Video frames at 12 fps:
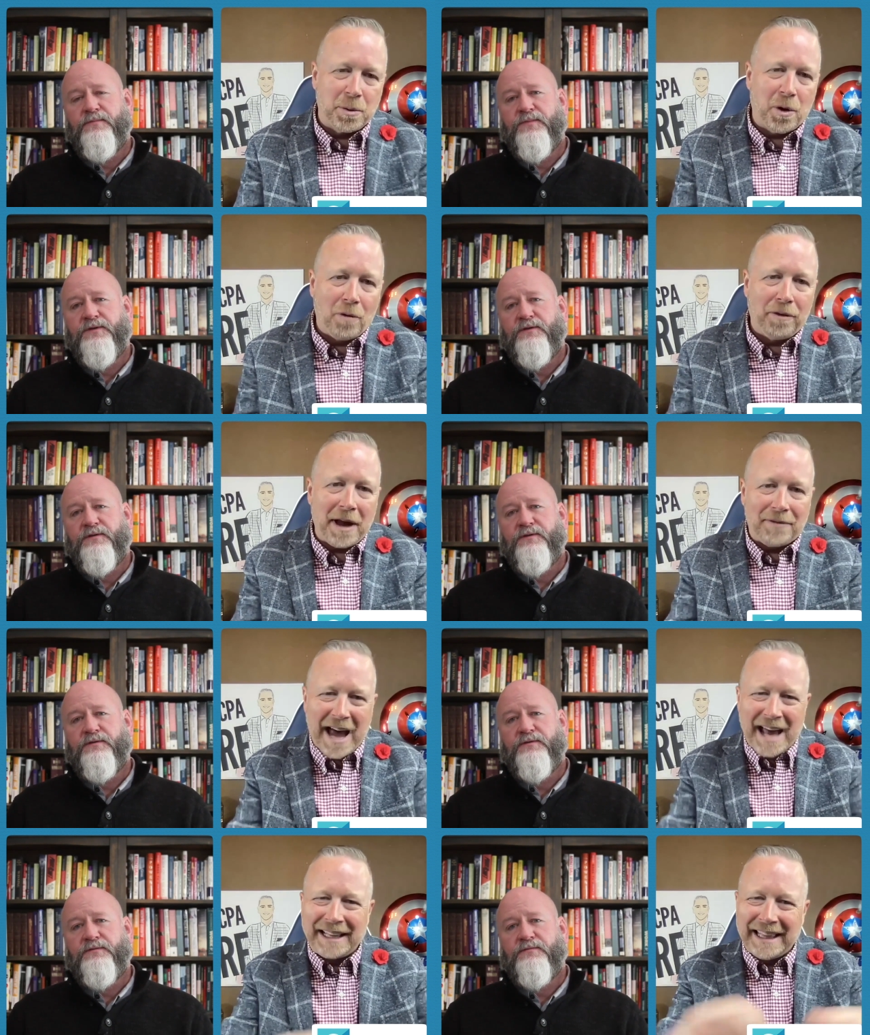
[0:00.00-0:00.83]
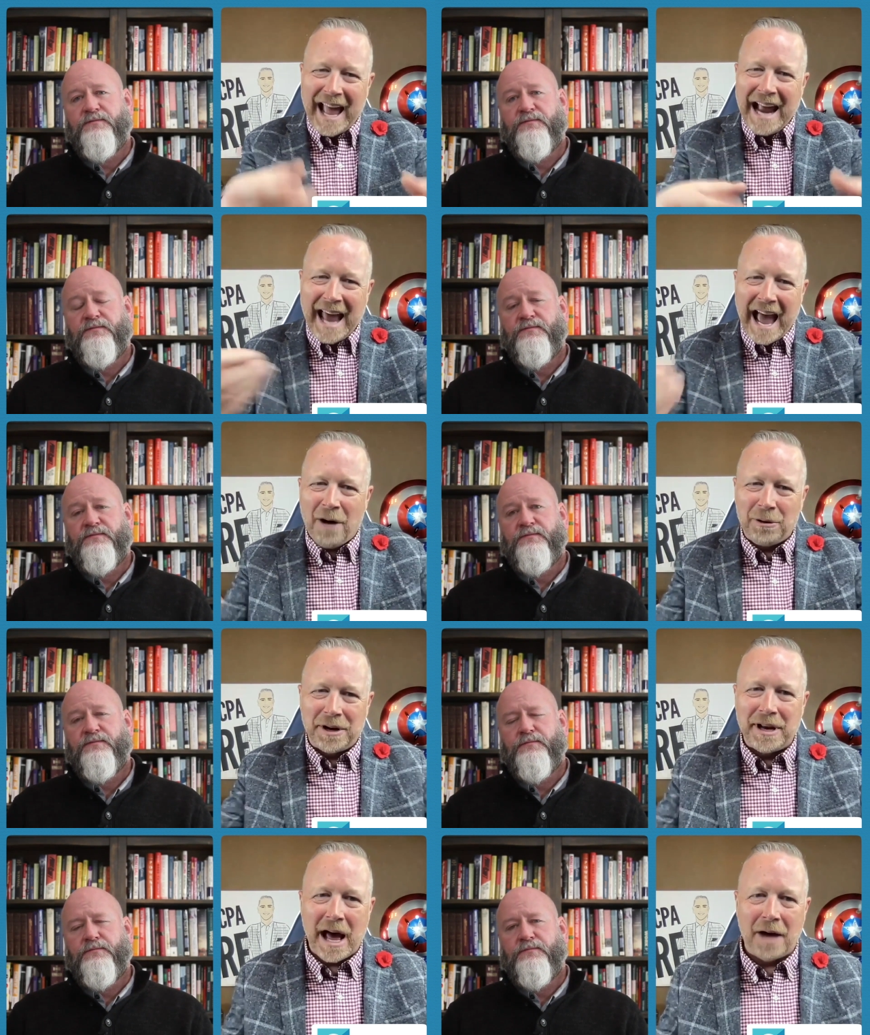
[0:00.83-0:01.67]
Speaker 1: but hopefully I've kind of laid
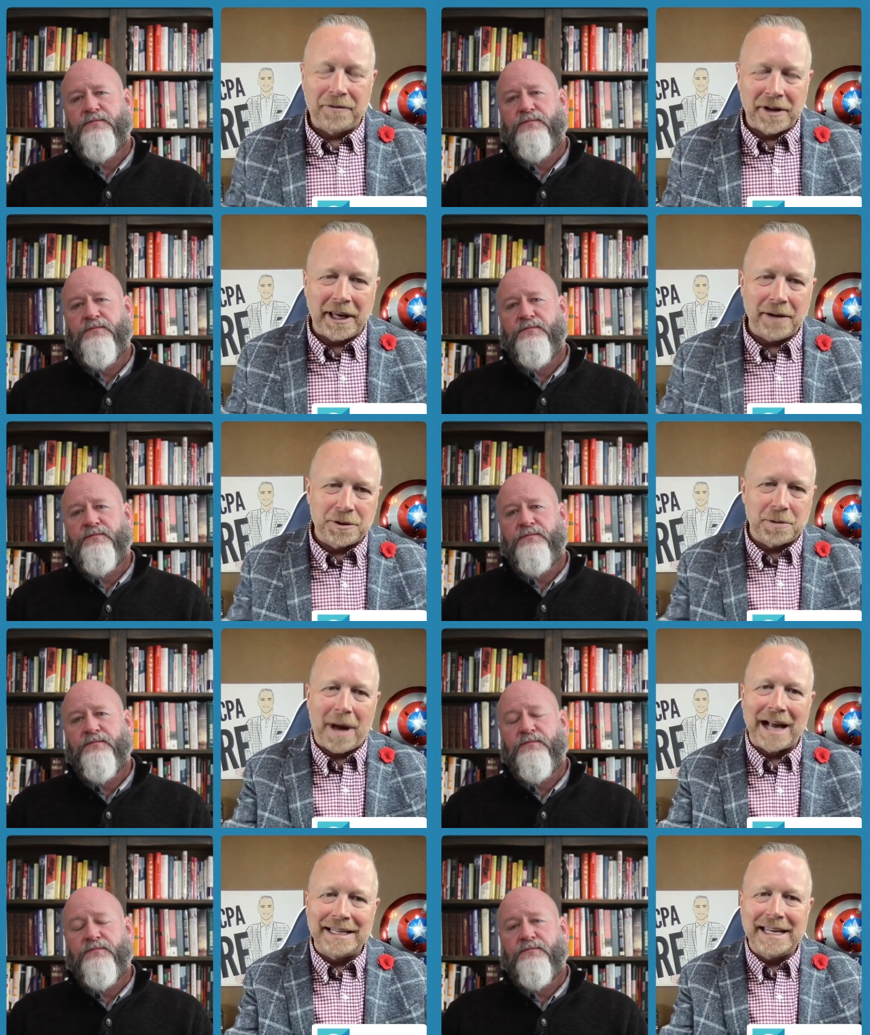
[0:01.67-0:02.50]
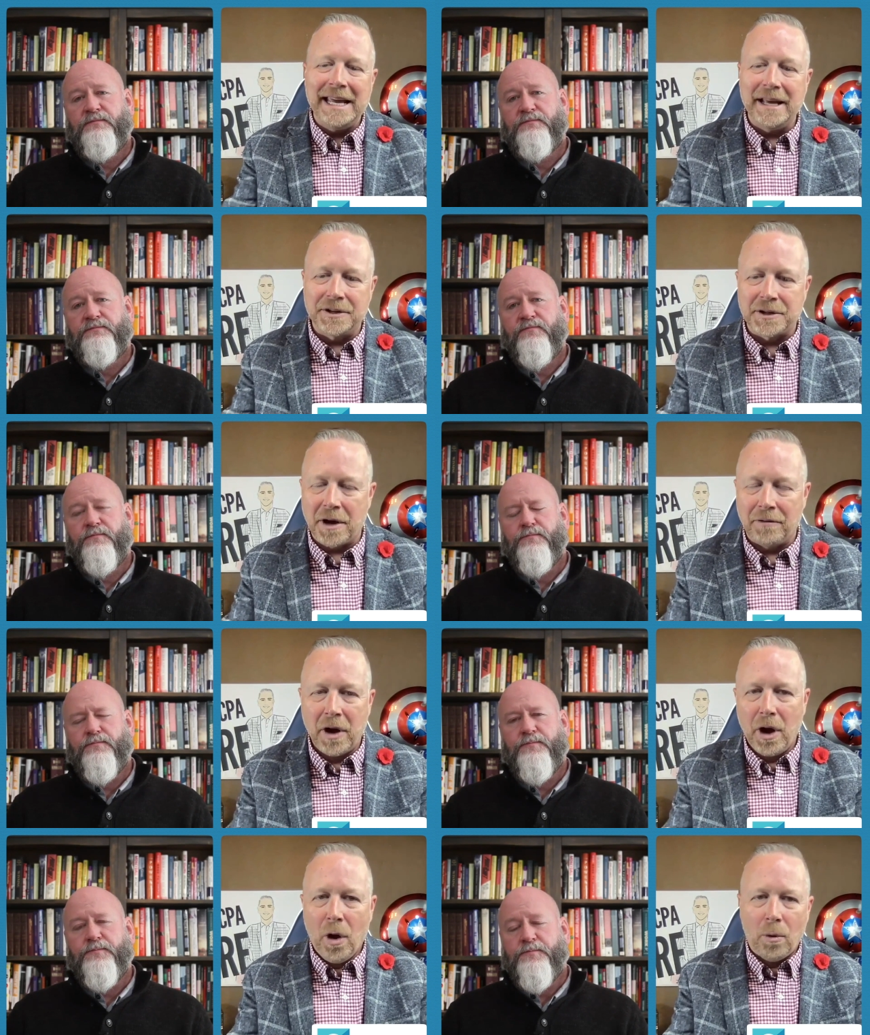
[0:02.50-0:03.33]
out enough to give some ideas of,
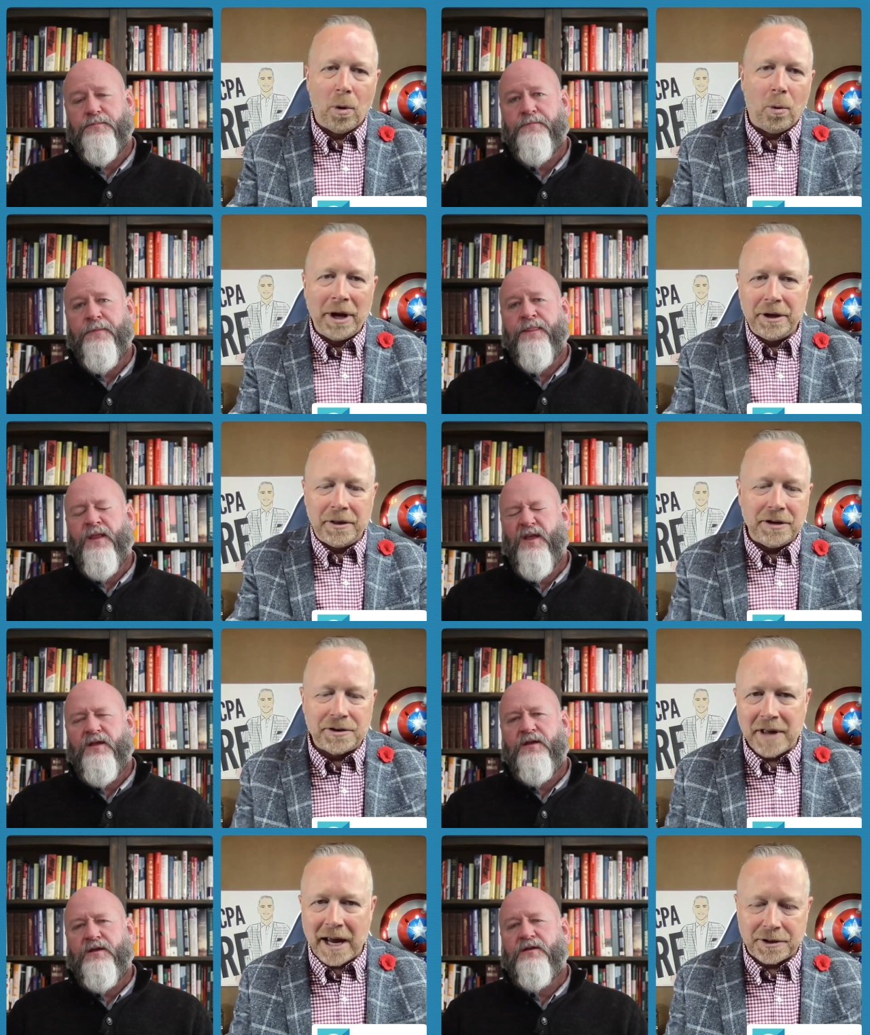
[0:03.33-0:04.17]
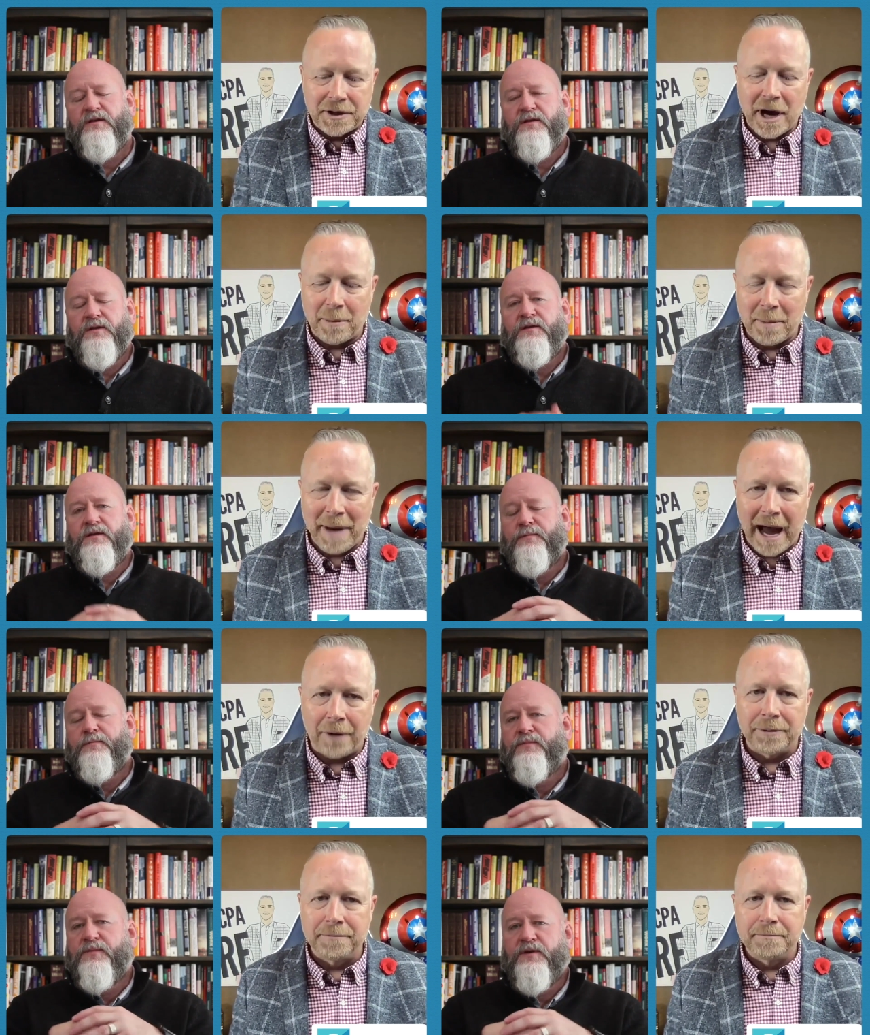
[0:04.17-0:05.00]
well, when do these things come
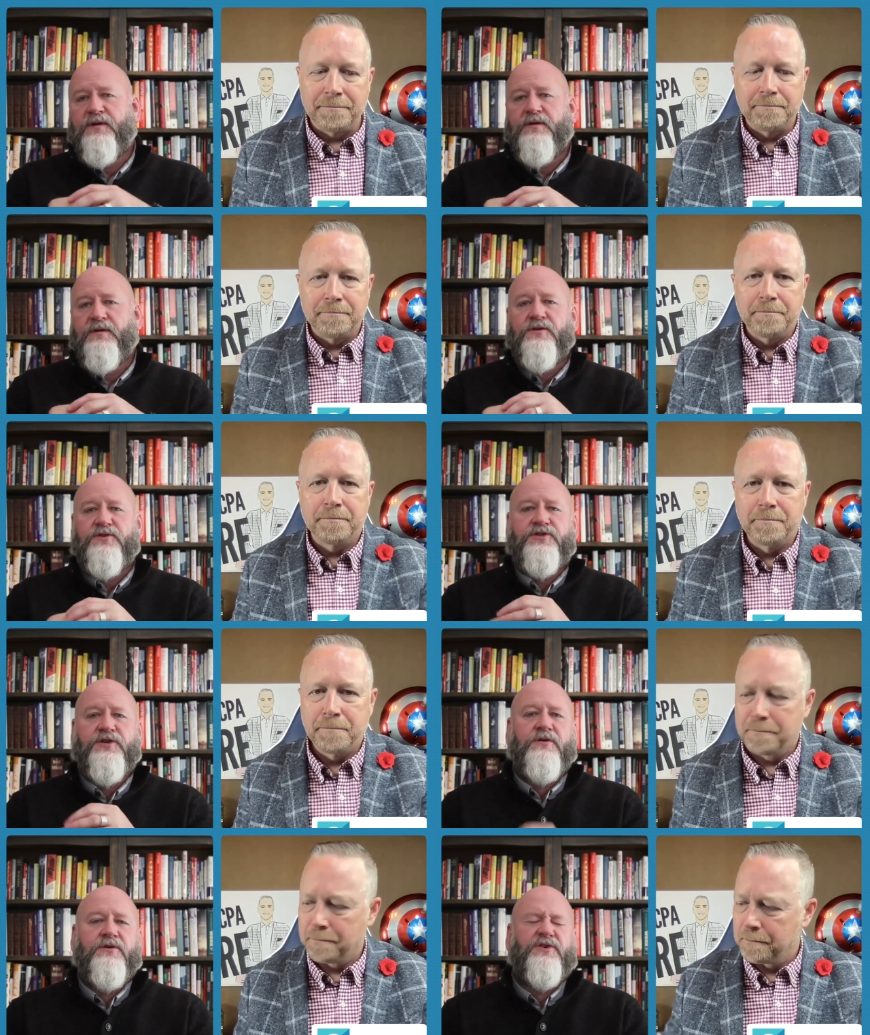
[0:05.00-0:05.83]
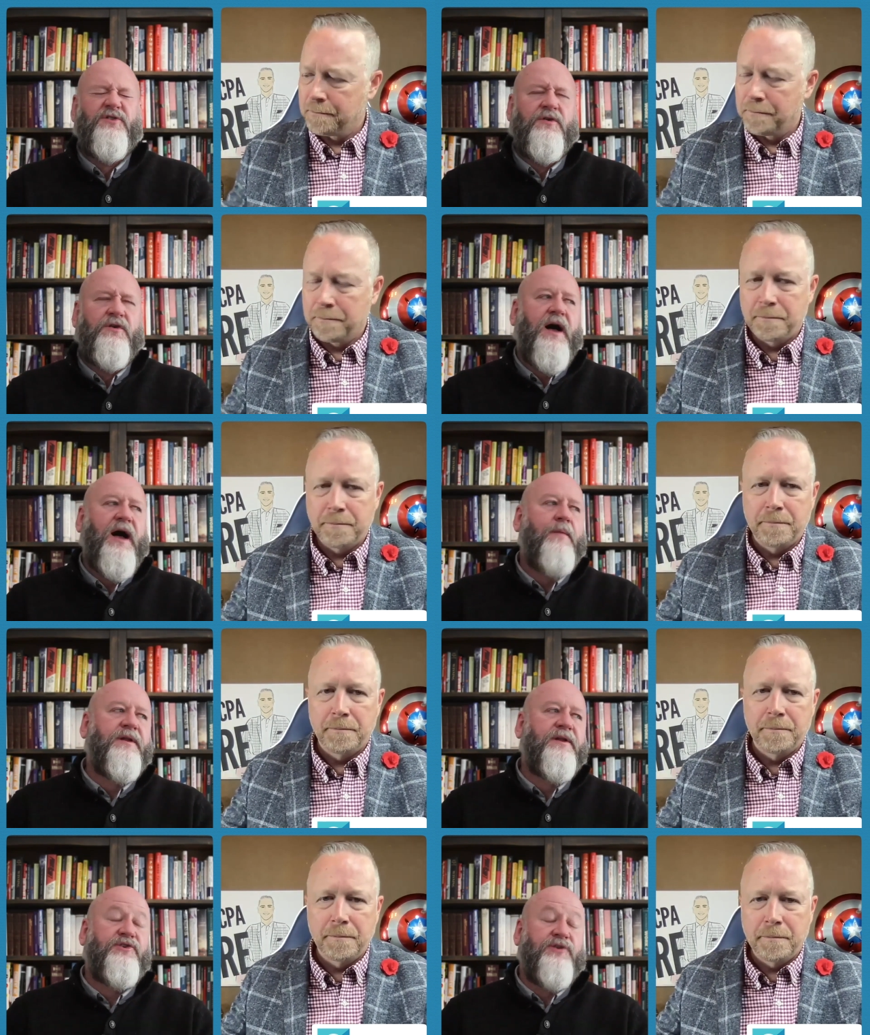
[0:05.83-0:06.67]
about?
Speaker 2: So, so I
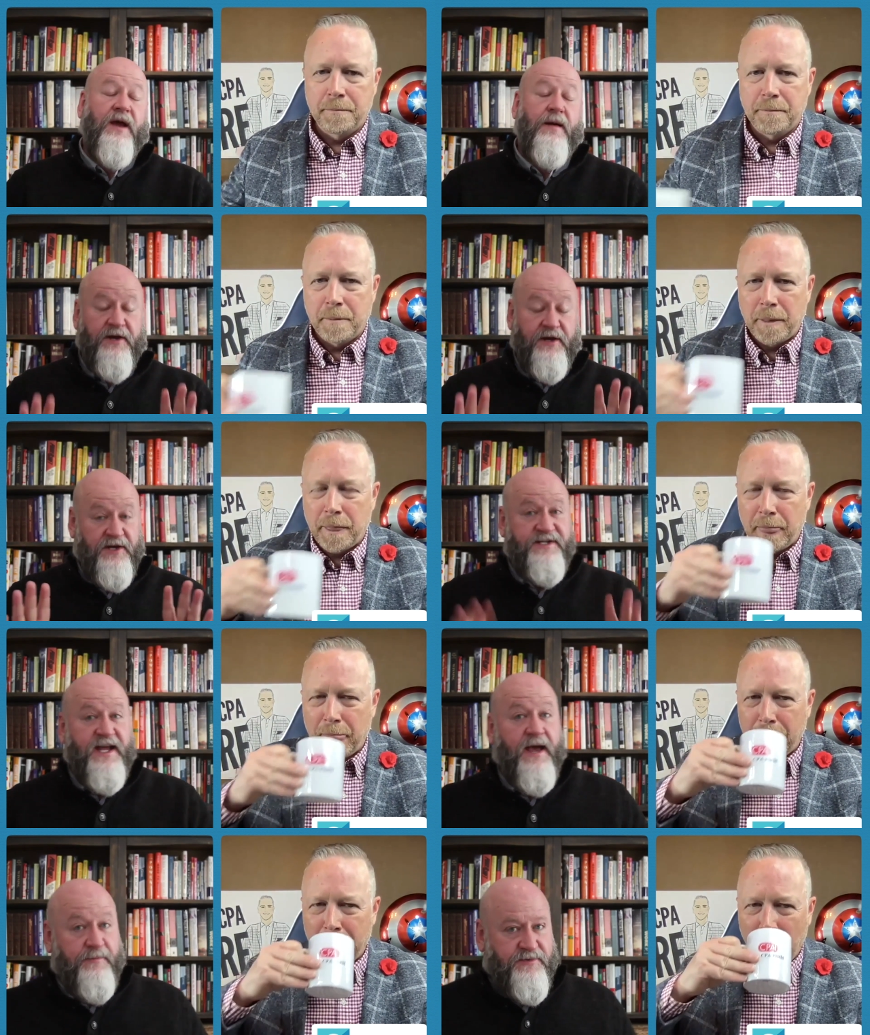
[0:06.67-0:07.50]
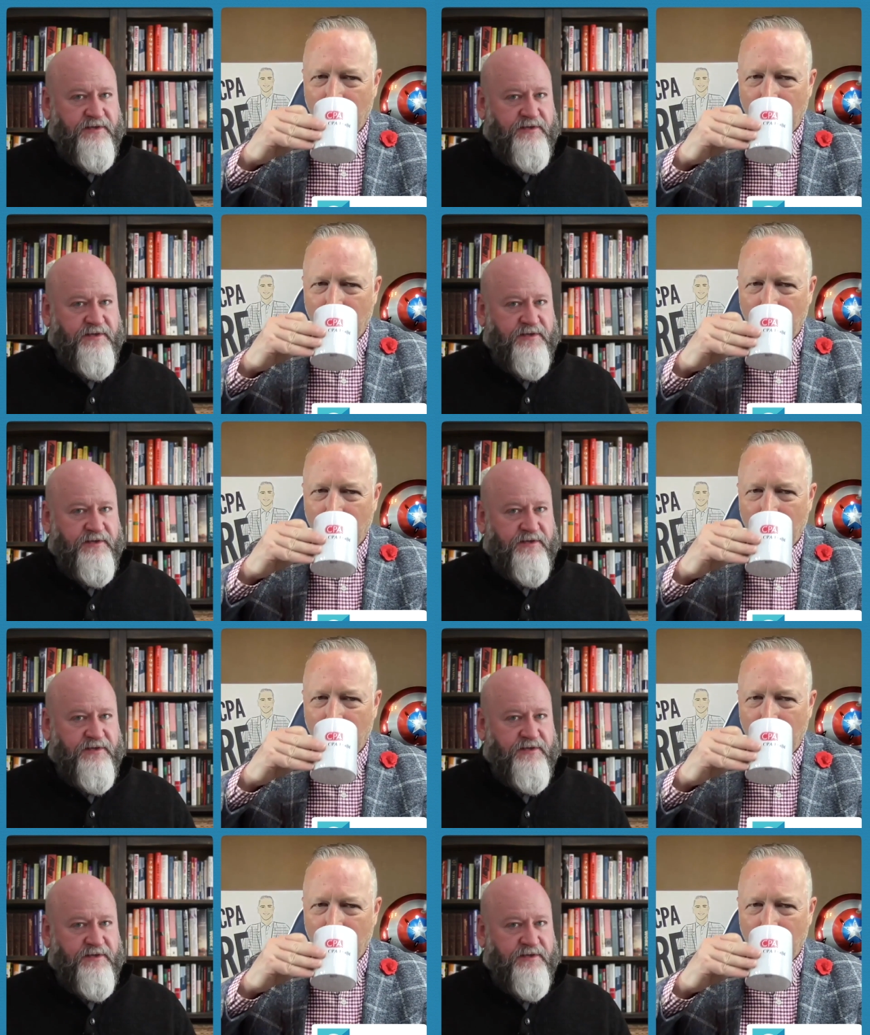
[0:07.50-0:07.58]
want to. I'm going to attempt.